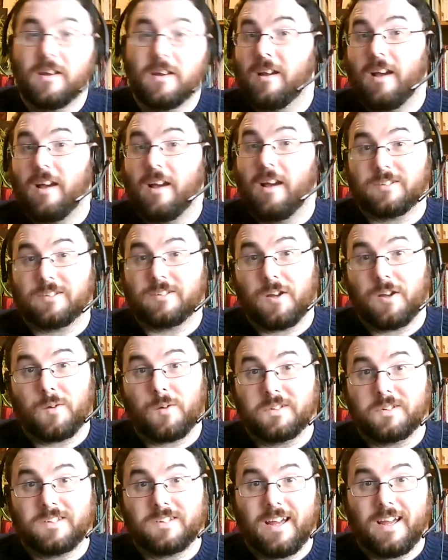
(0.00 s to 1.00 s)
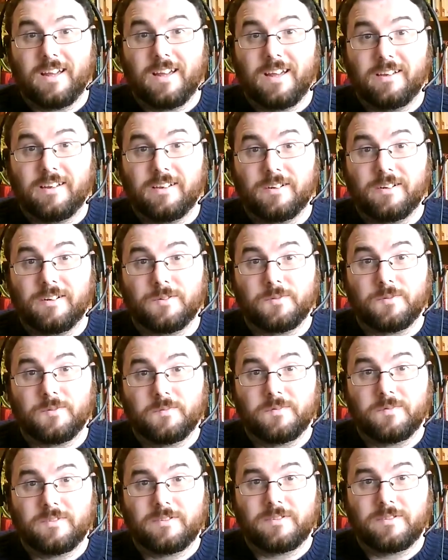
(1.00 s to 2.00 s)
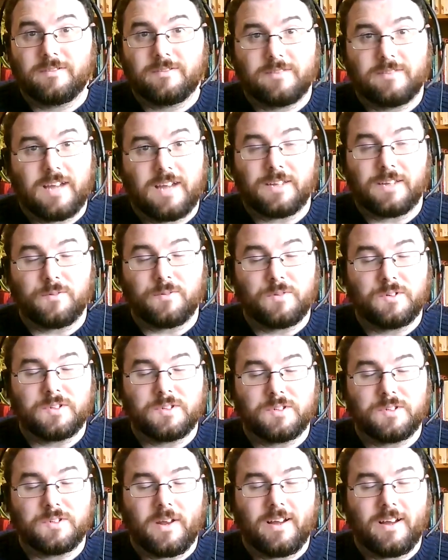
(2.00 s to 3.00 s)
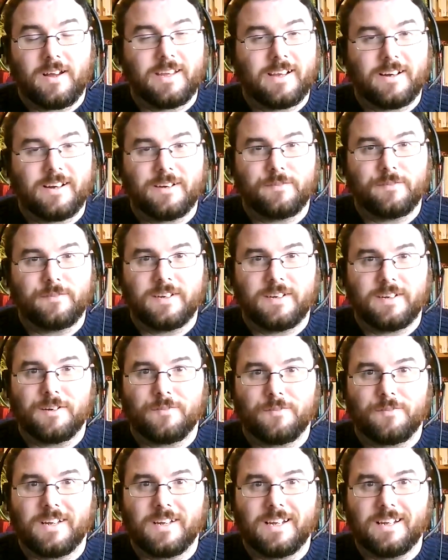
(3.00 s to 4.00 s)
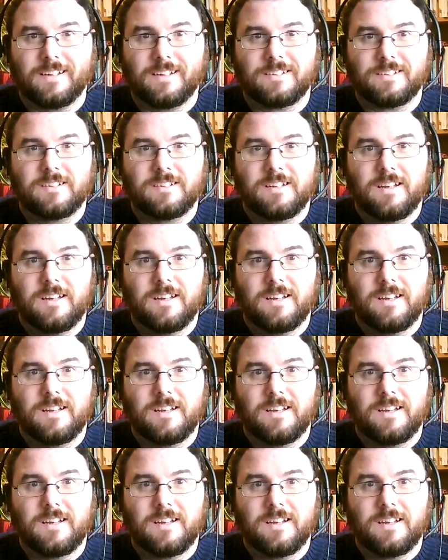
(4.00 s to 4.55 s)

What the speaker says: as I always say, Dagda rules apply. You got to feel your feelings.